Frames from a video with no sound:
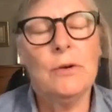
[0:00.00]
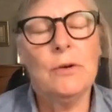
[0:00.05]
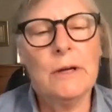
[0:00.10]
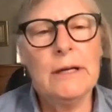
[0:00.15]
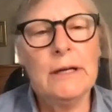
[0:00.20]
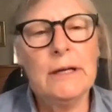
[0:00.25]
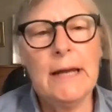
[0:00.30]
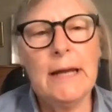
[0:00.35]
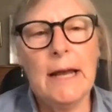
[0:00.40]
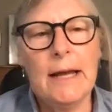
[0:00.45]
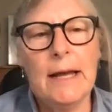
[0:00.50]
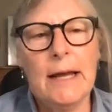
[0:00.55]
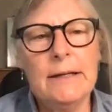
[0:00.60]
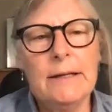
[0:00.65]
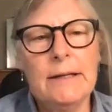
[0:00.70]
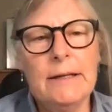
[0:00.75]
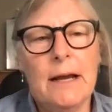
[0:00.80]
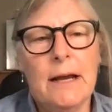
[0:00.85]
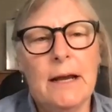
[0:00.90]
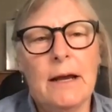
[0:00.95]
can
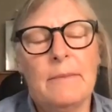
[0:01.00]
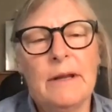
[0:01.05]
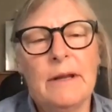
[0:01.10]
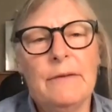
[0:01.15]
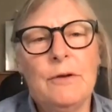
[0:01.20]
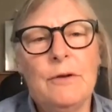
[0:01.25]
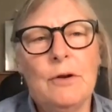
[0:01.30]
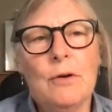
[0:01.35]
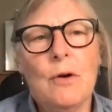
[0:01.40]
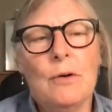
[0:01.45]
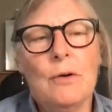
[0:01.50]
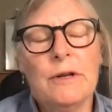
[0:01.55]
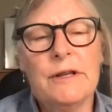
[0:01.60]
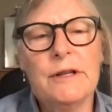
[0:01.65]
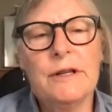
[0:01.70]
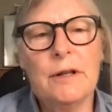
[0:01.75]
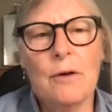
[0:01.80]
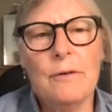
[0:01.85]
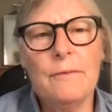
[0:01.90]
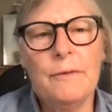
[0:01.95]
attend. If you go to
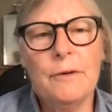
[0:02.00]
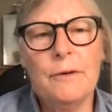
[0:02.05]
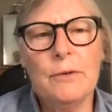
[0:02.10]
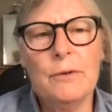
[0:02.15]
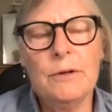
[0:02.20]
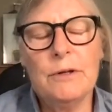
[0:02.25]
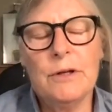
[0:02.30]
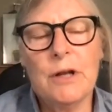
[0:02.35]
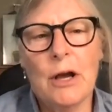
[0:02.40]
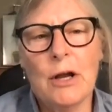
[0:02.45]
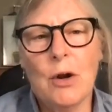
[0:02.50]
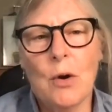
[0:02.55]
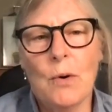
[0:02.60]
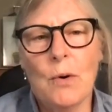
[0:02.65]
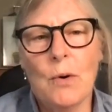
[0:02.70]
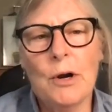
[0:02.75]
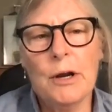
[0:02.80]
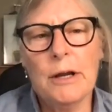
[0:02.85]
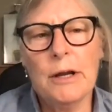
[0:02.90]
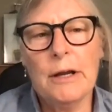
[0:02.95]

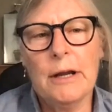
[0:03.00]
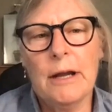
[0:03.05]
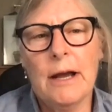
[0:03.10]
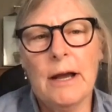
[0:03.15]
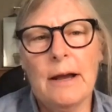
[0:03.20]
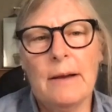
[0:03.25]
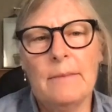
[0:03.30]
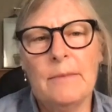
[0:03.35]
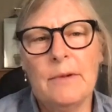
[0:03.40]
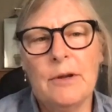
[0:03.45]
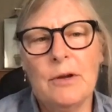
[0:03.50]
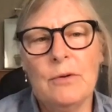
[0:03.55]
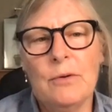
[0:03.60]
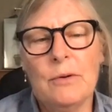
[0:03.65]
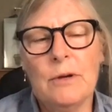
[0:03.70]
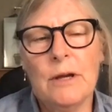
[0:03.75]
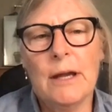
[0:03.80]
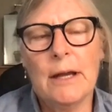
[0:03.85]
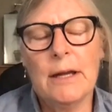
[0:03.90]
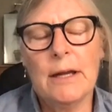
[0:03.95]
slowfood.org, you
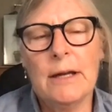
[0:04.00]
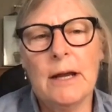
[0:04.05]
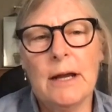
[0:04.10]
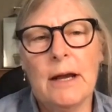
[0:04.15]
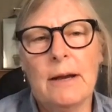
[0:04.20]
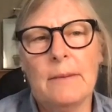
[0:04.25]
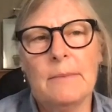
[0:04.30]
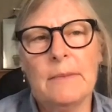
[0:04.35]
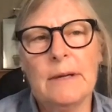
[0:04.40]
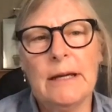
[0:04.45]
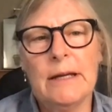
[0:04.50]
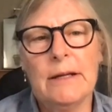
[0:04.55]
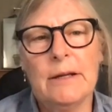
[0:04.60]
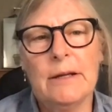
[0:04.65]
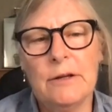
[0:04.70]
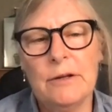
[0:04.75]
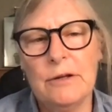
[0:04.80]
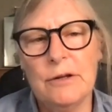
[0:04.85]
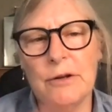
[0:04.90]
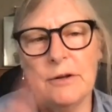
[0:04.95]
can
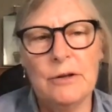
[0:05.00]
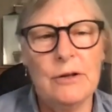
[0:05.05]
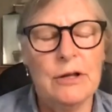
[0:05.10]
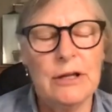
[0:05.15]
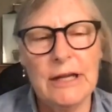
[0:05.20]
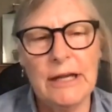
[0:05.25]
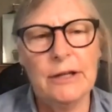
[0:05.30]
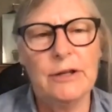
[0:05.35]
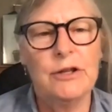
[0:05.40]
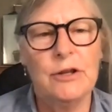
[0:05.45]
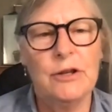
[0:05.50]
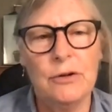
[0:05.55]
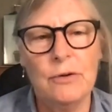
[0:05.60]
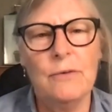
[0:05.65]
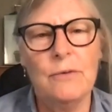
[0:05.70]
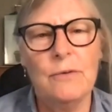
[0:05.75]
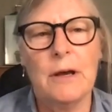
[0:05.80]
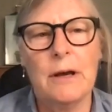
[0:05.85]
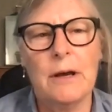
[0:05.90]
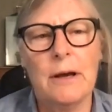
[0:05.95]
get to
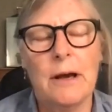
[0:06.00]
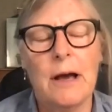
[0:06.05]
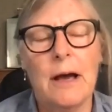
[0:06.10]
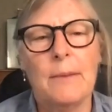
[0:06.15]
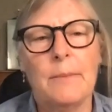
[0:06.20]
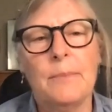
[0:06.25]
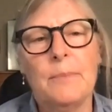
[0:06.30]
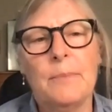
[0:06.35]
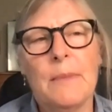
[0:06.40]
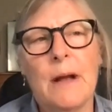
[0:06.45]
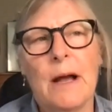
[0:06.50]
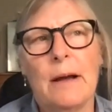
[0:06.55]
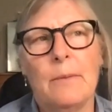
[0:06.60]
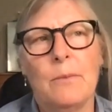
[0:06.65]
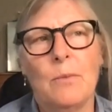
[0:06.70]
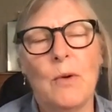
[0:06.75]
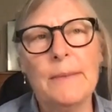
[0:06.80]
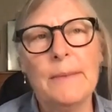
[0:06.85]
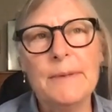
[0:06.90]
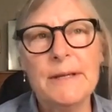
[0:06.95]
the
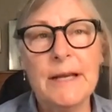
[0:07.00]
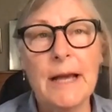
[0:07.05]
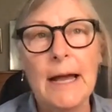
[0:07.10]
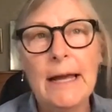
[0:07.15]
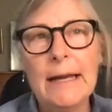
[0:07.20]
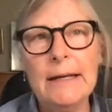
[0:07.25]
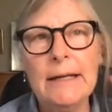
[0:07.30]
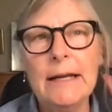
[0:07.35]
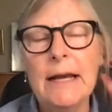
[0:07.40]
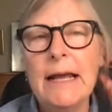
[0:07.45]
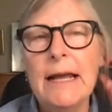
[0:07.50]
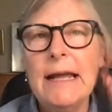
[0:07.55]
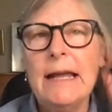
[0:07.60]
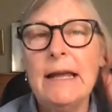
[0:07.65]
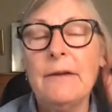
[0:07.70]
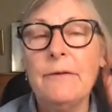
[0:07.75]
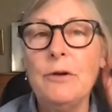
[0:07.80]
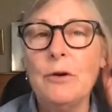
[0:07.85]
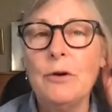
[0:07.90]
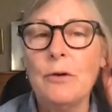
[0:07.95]
website.
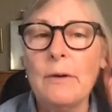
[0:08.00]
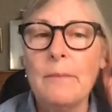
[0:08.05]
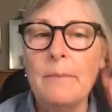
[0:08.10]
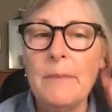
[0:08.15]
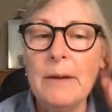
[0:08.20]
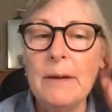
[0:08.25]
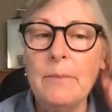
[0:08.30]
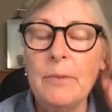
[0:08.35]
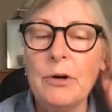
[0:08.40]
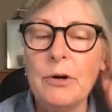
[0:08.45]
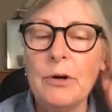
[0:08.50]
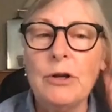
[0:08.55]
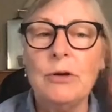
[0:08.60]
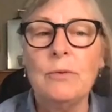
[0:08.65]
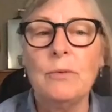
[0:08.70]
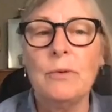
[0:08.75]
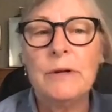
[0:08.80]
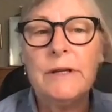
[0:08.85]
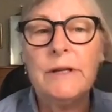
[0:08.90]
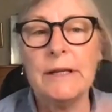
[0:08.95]
If you're a member,
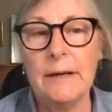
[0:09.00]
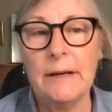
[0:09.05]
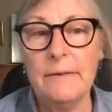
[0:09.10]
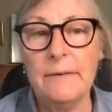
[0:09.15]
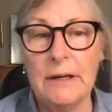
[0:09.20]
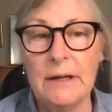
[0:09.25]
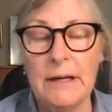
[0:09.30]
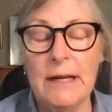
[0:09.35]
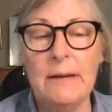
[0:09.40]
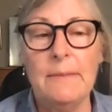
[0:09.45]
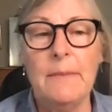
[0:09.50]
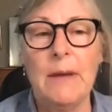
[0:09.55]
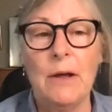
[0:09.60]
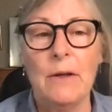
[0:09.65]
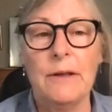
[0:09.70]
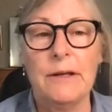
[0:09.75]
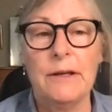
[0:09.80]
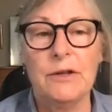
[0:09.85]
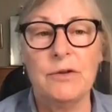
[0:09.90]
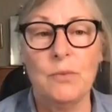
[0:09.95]
you received an email
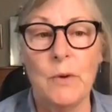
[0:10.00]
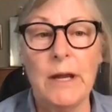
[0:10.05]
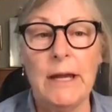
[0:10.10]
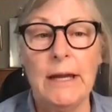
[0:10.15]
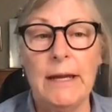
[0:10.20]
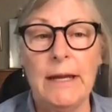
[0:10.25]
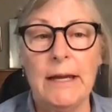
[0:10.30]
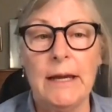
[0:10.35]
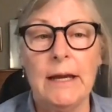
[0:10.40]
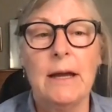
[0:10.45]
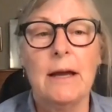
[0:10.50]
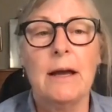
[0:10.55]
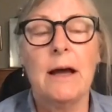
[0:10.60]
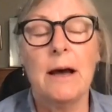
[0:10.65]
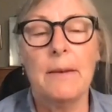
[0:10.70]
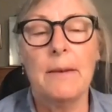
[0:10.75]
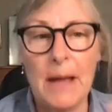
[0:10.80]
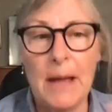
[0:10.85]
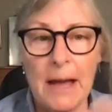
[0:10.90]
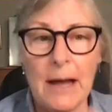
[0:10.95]
this week
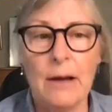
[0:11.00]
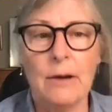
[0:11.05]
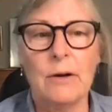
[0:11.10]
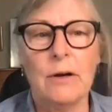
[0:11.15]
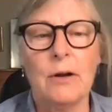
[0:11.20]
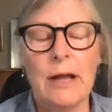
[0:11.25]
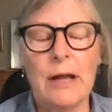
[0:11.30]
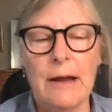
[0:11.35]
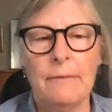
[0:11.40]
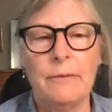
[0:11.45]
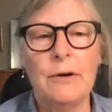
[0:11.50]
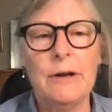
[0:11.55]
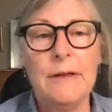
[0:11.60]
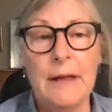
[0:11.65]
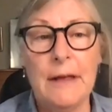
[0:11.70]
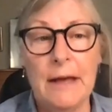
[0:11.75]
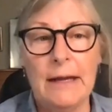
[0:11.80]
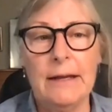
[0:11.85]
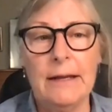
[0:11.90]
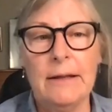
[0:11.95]
about
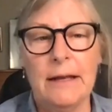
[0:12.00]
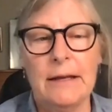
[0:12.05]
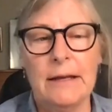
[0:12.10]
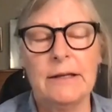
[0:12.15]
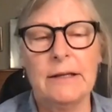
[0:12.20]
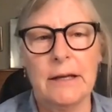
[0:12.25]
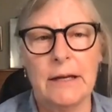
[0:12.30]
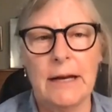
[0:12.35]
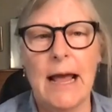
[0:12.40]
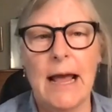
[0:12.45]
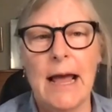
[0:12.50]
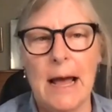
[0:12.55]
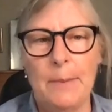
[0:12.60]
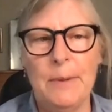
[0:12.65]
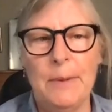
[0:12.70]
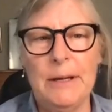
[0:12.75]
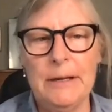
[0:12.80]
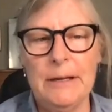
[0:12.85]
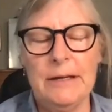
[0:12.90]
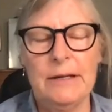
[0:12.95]
everything that's going to
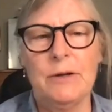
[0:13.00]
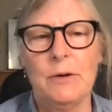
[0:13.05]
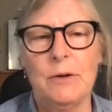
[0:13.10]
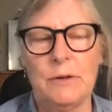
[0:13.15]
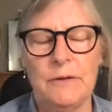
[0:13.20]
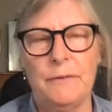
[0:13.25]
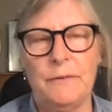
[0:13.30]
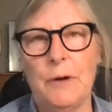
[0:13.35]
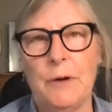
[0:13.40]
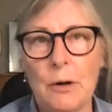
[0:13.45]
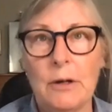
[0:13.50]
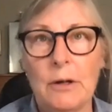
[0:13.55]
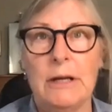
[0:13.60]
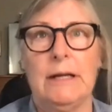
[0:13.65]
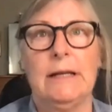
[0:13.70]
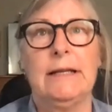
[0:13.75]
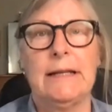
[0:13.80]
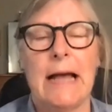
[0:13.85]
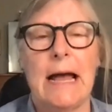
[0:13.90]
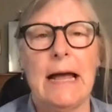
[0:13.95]
happen. So it's very
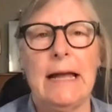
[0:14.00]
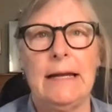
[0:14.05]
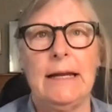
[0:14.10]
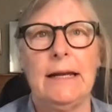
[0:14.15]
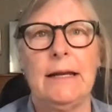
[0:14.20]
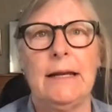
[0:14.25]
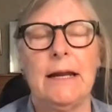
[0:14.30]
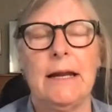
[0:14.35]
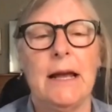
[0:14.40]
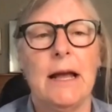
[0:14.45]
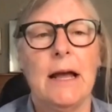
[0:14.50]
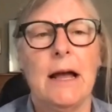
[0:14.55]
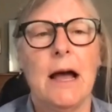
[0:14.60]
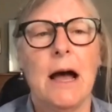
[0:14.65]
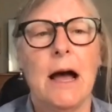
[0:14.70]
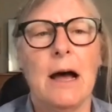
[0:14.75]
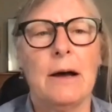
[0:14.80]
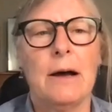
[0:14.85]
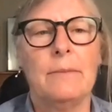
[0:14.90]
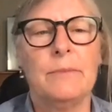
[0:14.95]
exciting
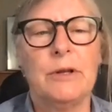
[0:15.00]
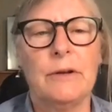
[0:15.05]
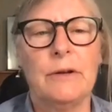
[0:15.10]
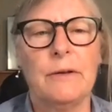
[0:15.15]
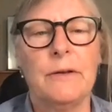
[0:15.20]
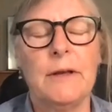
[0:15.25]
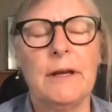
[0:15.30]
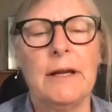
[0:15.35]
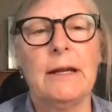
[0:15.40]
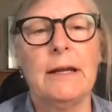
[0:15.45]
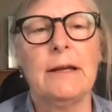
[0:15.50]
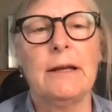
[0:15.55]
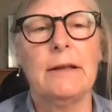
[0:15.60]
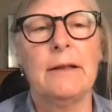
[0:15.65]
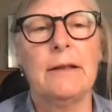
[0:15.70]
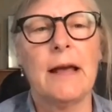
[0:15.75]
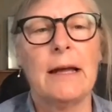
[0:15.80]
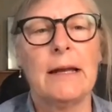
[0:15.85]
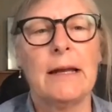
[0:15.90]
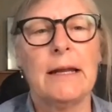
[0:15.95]
to think
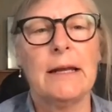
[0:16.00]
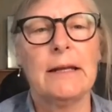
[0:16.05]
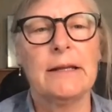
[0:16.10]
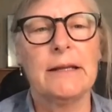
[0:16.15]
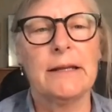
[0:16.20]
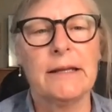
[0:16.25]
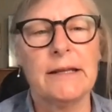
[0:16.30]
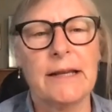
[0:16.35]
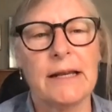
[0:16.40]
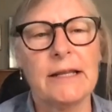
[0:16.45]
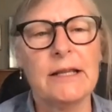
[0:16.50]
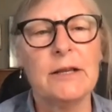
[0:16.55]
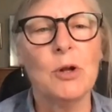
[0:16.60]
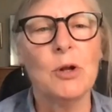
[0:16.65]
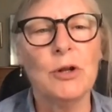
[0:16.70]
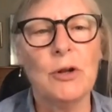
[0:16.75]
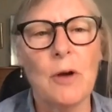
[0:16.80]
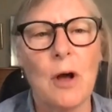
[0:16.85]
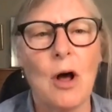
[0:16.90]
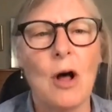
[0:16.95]
that it's
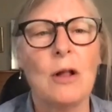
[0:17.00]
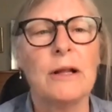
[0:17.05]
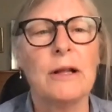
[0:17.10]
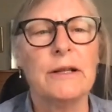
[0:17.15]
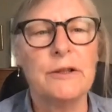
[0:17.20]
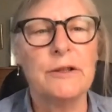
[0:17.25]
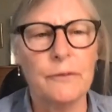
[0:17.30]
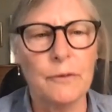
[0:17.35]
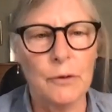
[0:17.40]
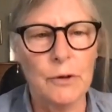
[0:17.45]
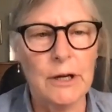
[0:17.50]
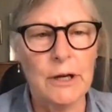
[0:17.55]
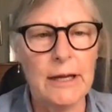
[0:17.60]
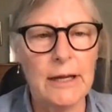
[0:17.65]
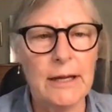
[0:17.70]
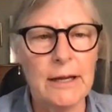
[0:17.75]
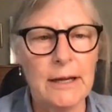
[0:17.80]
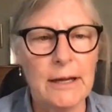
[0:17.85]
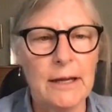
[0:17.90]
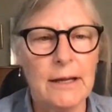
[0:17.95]
accessible to all. It's
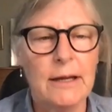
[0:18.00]
free.